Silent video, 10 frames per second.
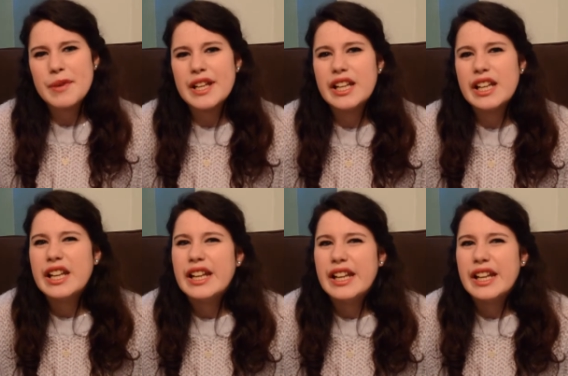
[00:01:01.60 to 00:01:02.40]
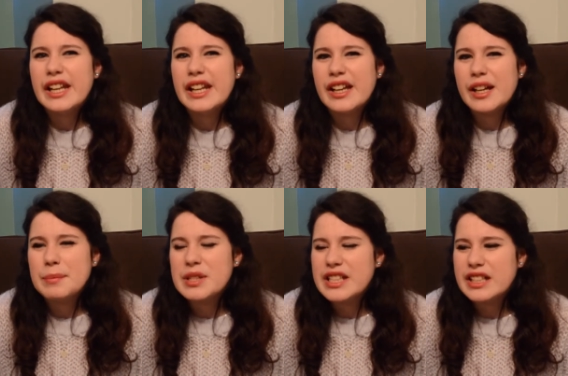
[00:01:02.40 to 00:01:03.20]
been
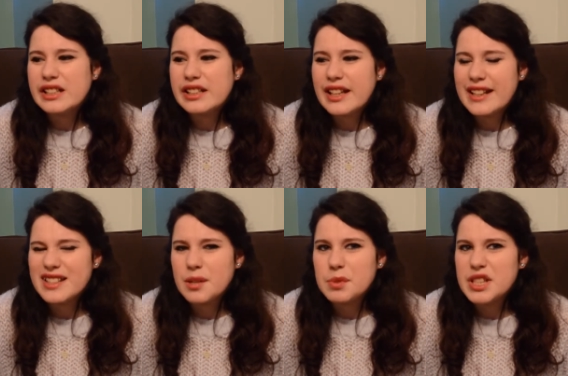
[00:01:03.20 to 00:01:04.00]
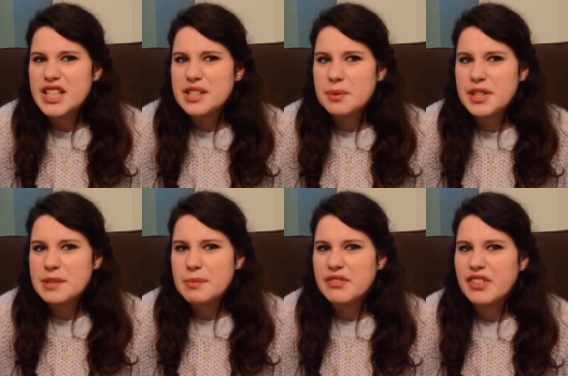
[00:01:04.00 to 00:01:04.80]
up until the last couple of days when
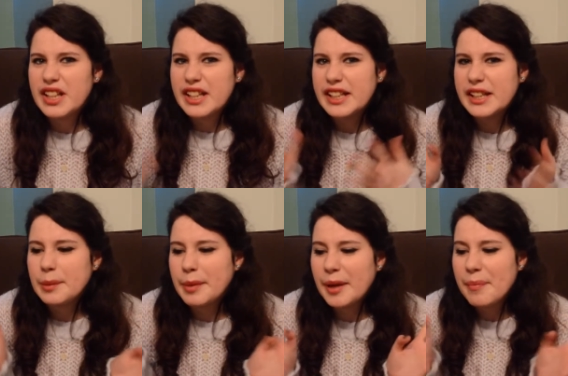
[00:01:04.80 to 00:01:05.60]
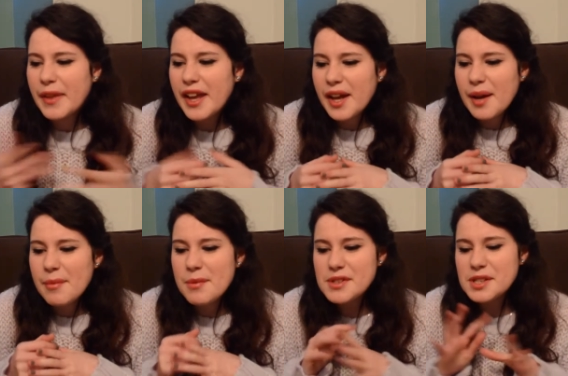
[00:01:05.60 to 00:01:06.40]
it's been failing a little bit.
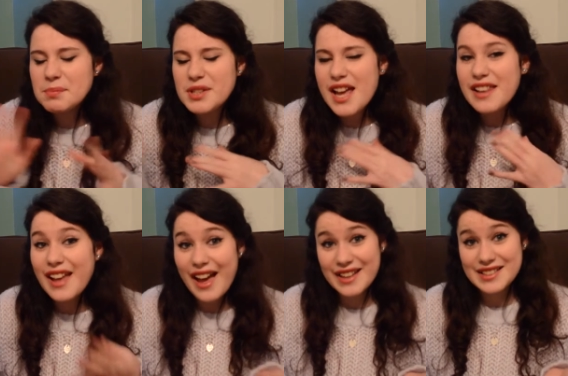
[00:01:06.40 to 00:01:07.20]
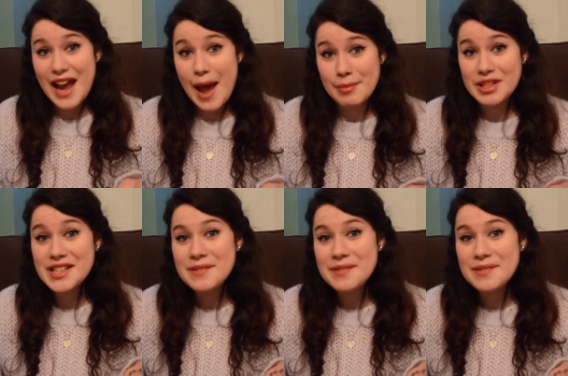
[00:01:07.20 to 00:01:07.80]
But we'll just pretend that hasn't happened.